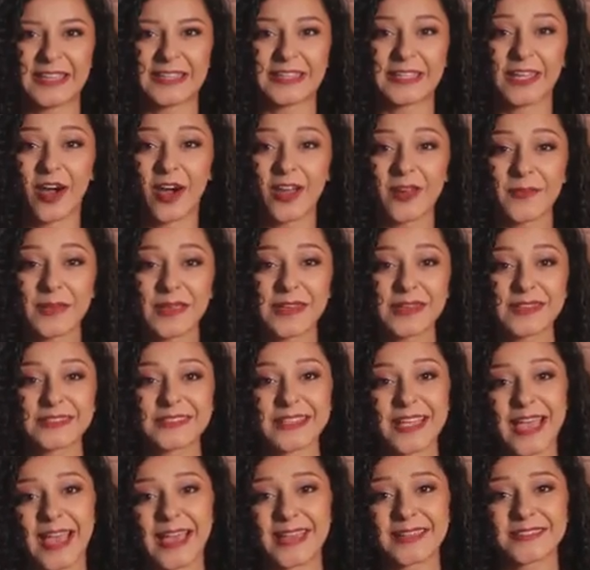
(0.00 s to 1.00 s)
The automated
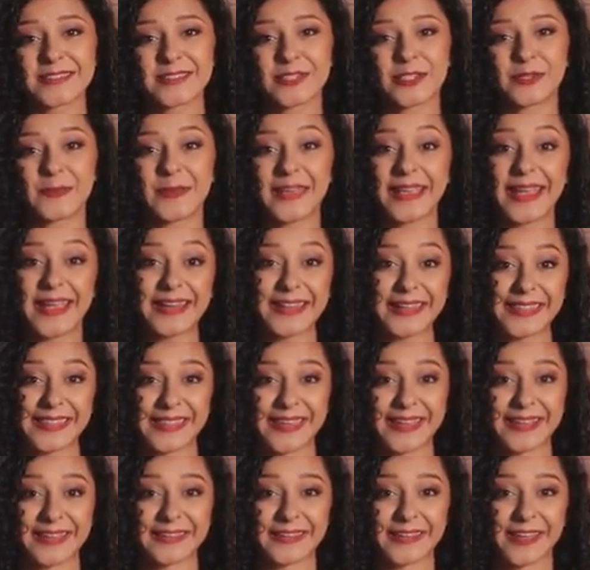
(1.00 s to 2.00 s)
task could be
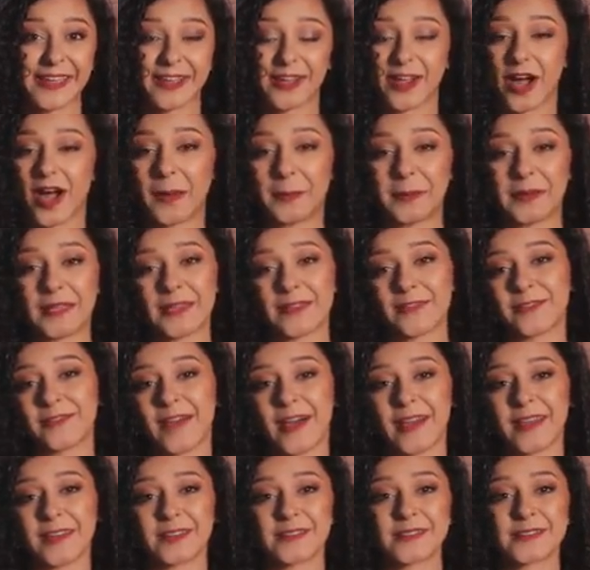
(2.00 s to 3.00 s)
anything, like copying
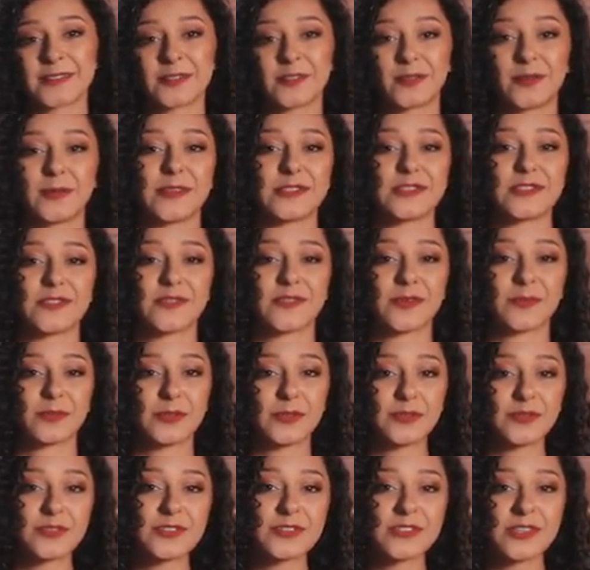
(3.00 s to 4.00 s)
files to a bunch of
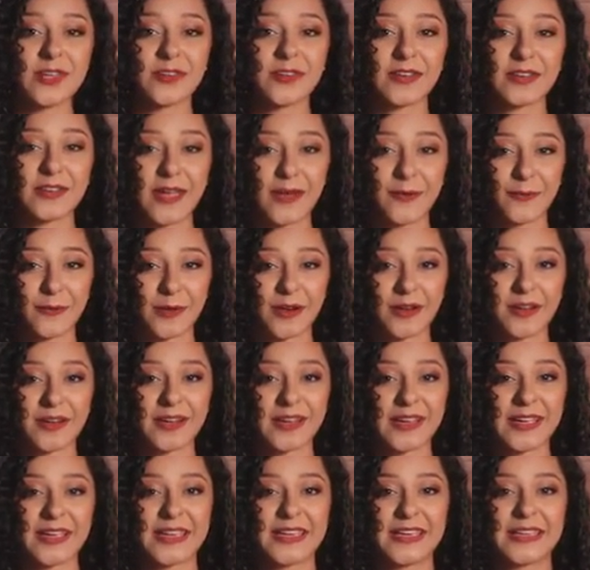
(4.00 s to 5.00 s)
computers on a network,
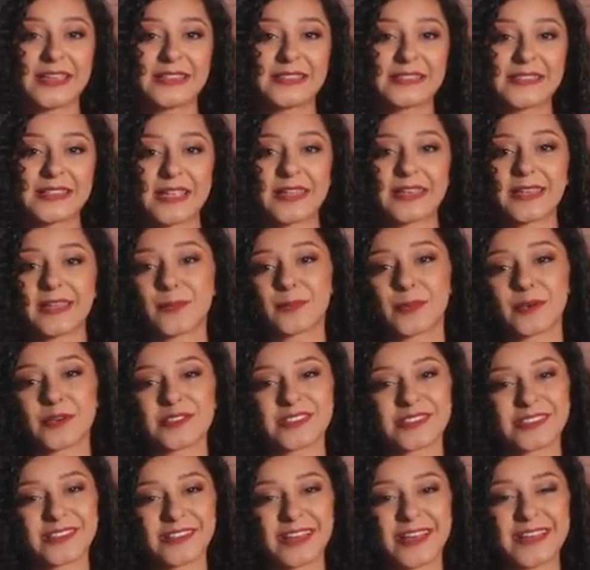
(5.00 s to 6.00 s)
sending
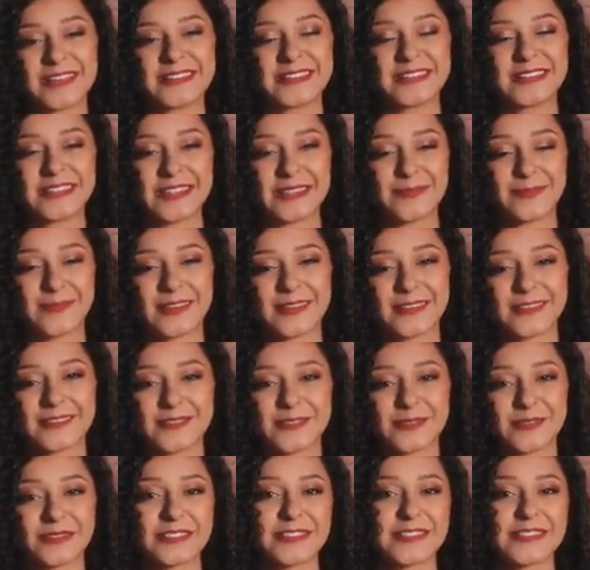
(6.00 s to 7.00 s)
personalized emails
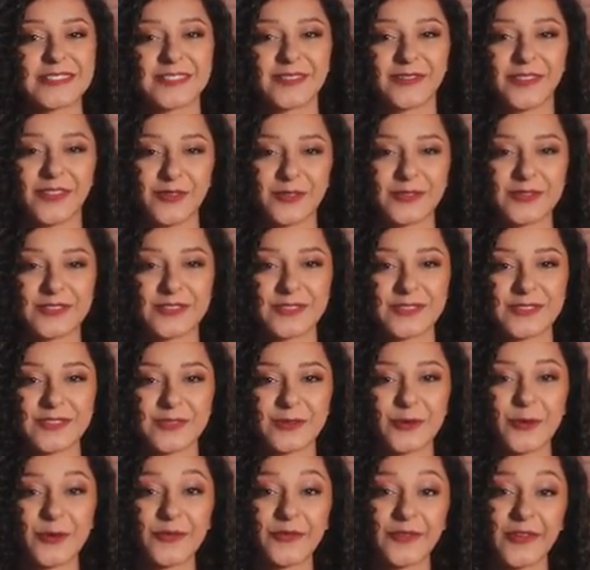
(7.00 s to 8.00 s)
to a list of
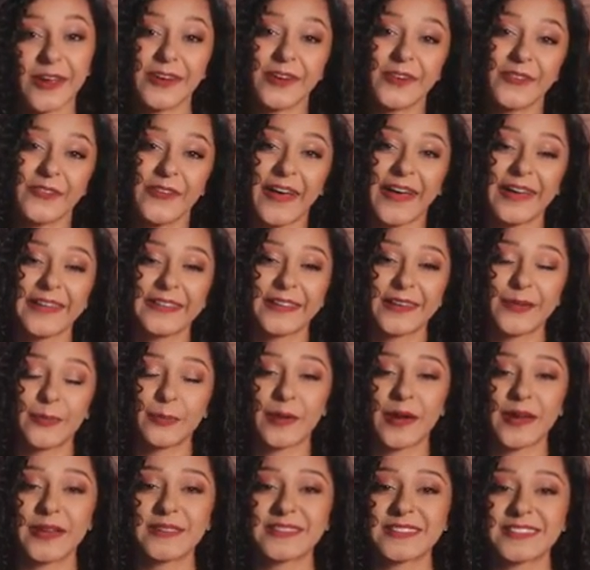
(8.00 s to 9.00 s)
users, or verifying that a
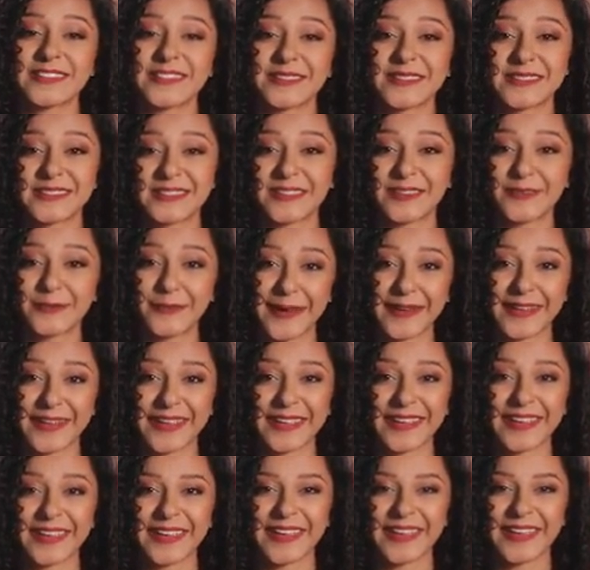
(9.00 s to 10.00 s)
process is still
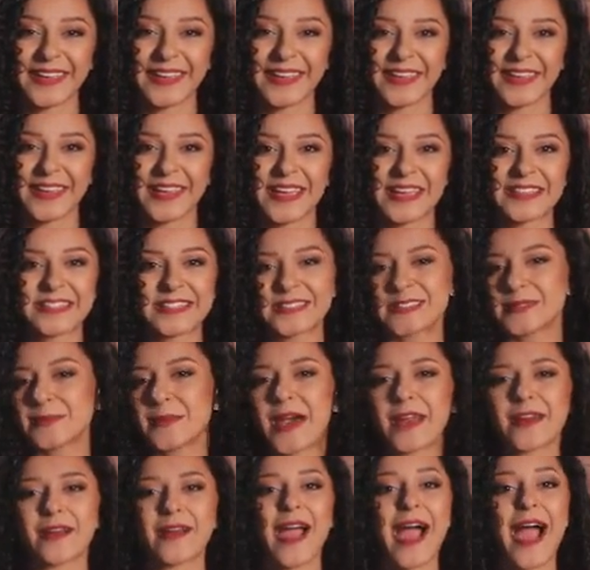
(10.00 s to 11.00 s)
running. It doesn't
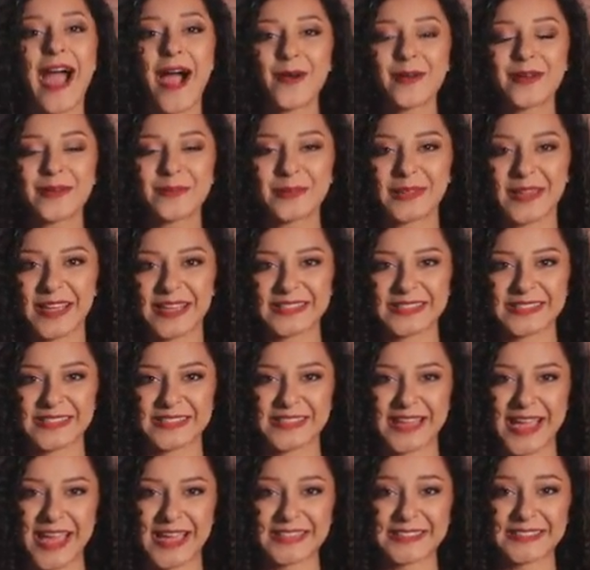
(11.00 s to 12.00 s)
matter how complex the
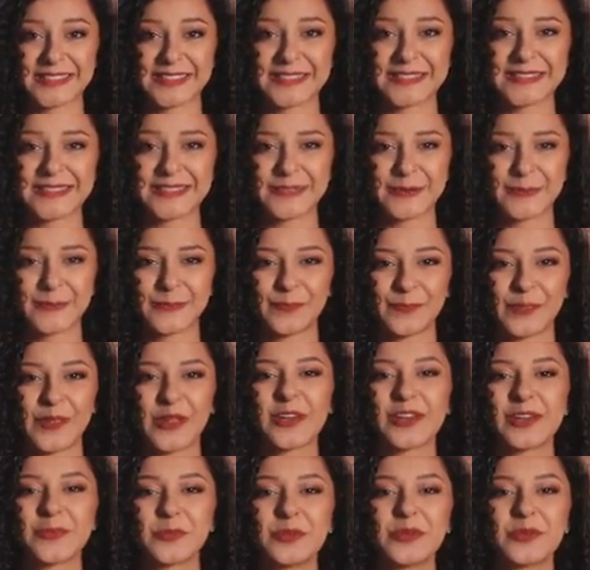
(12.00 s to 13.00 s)
task is,
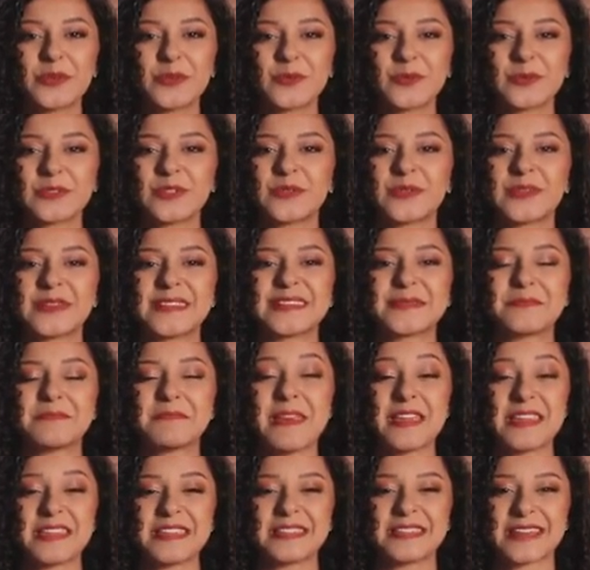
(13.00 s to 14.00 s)
your computer will do it as
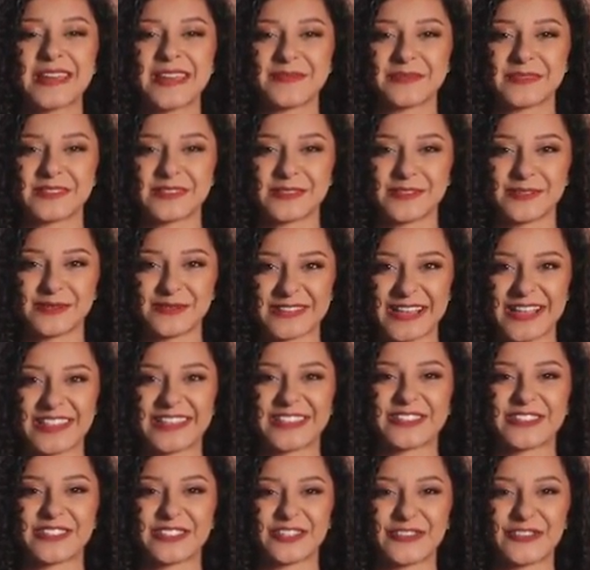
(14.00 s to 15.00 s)
many times as you tell
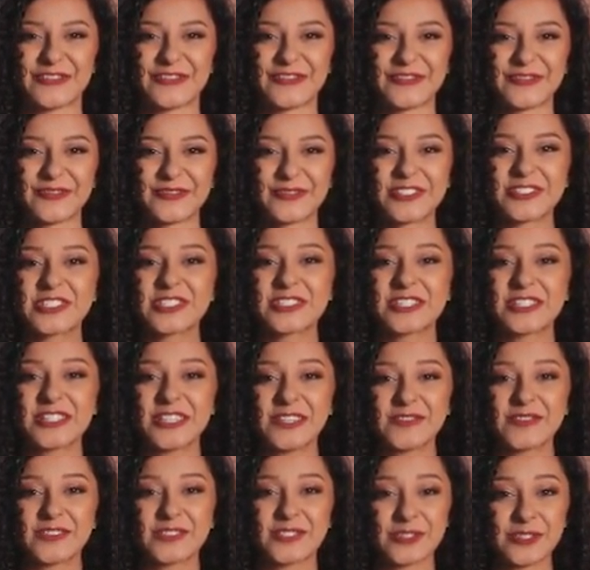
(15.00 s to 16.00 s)
it to, which
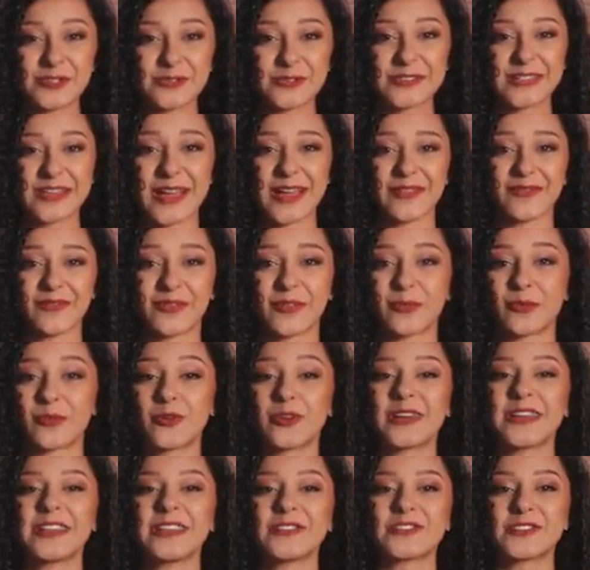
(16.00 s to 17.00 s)
leaves you time for
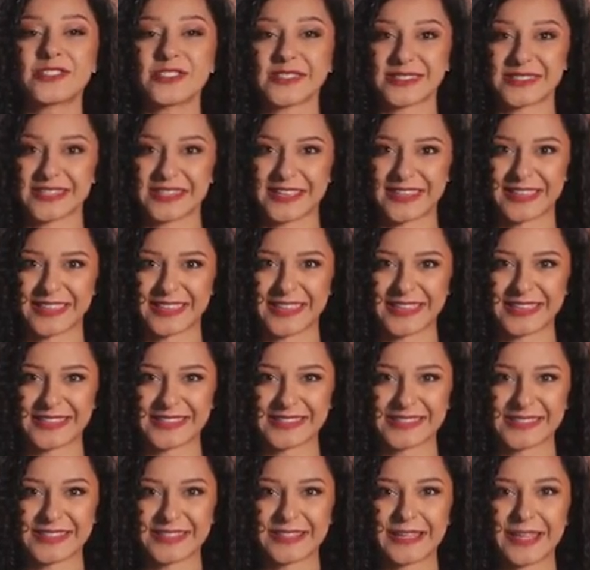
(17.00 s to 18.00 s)
more interesting
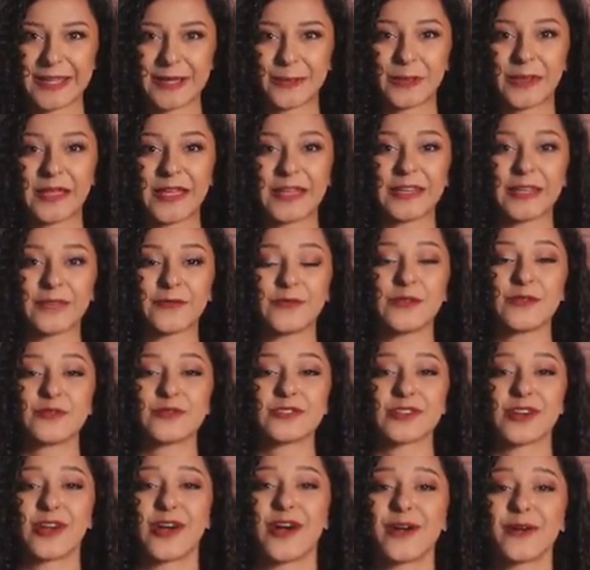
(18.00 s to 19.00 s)
things, like planning
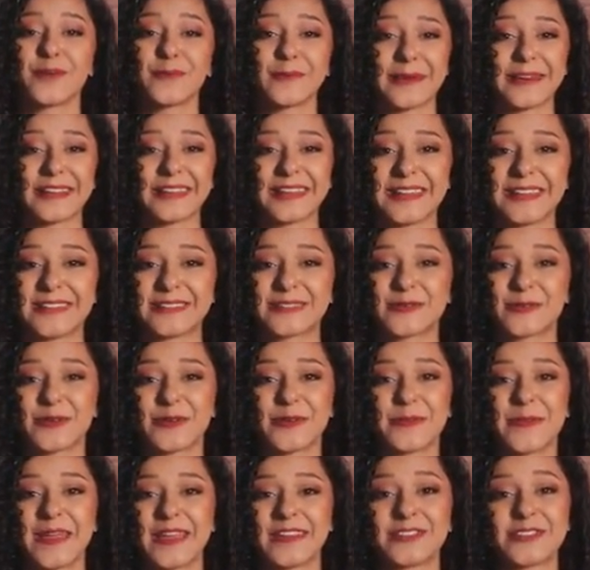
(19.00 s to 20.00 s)
future hardware needs
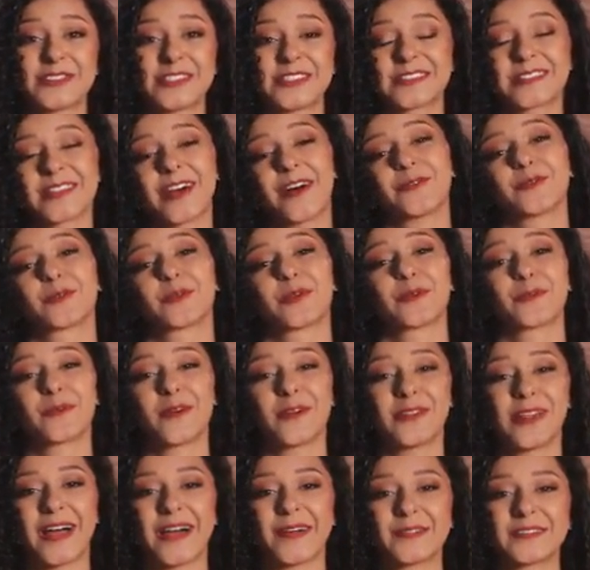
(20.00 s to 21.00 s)
or managing software
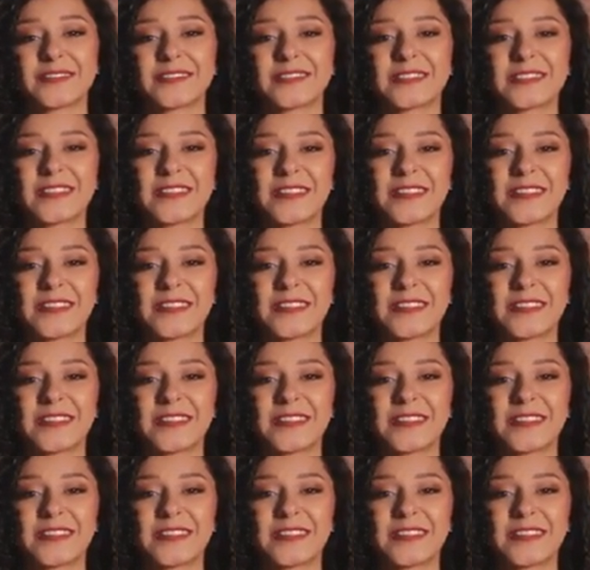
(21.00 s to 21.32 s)
rollouts.